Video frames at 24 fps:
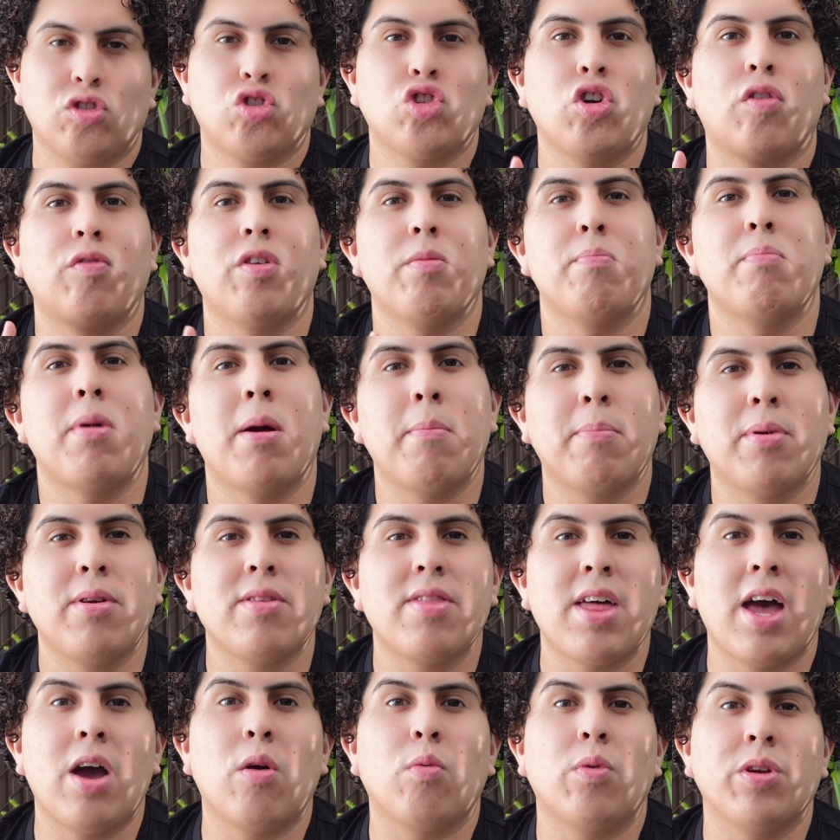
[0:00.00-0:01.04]
So remember
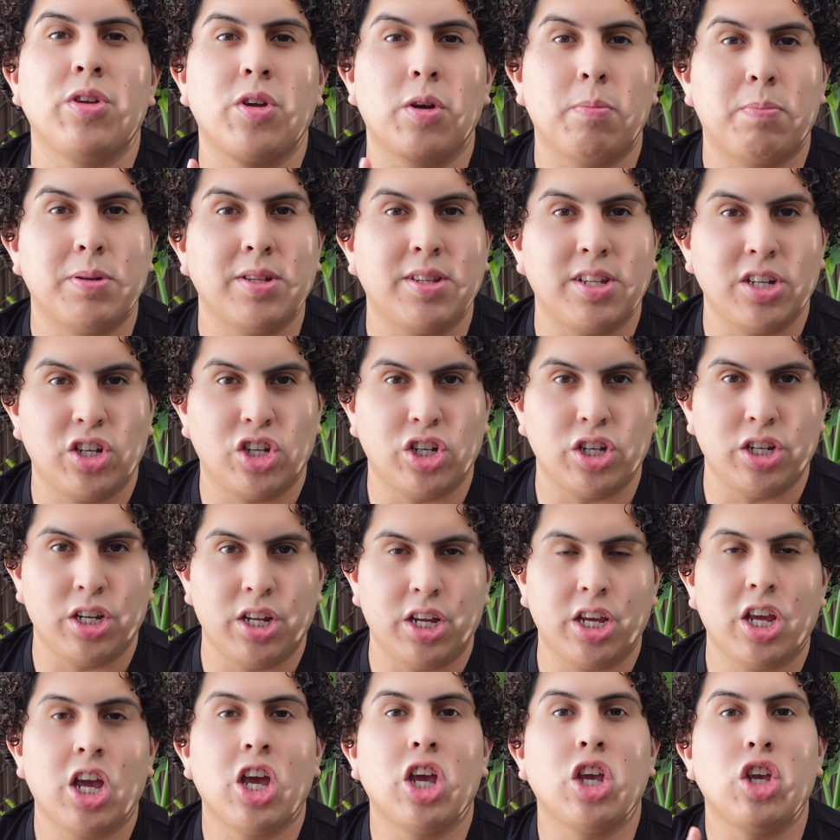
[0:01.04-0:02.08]
that when you're
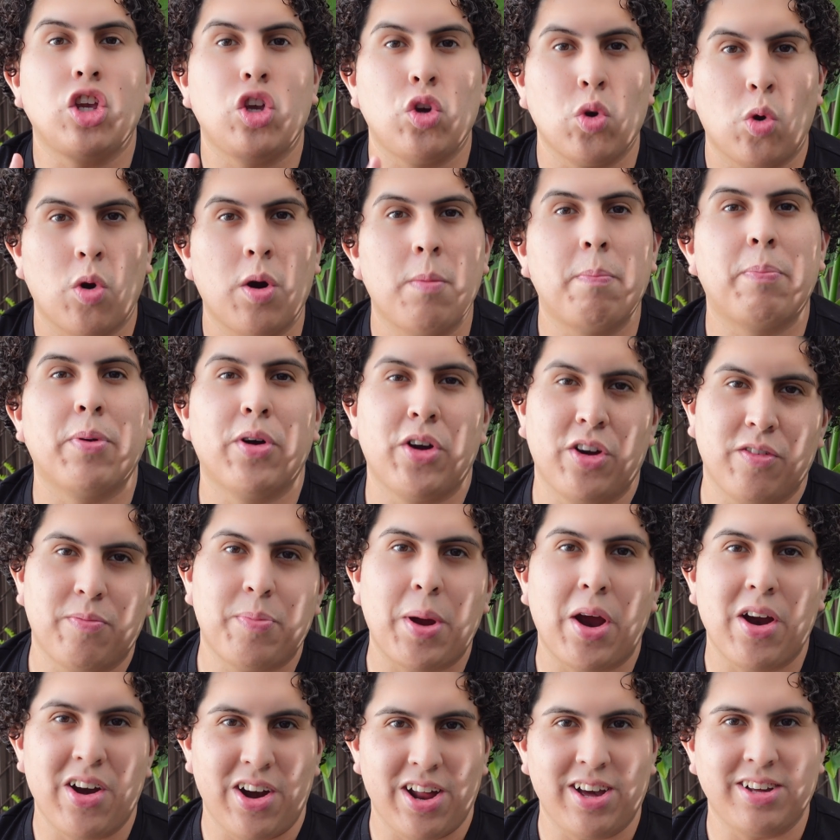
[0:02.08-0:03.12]
positioning your bird of
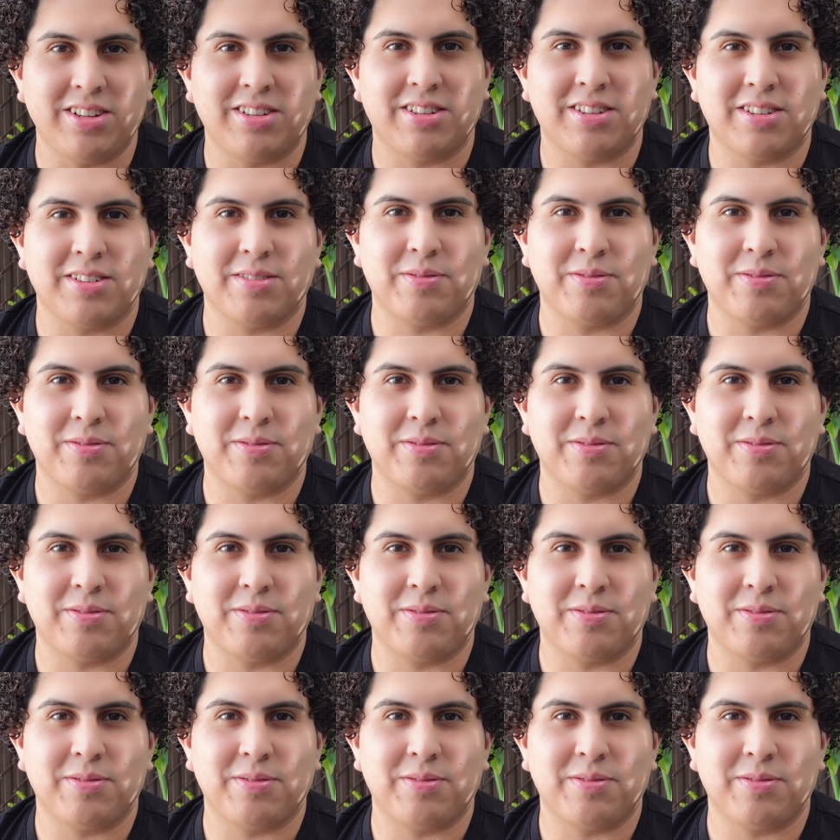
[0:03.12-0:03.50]
paradise.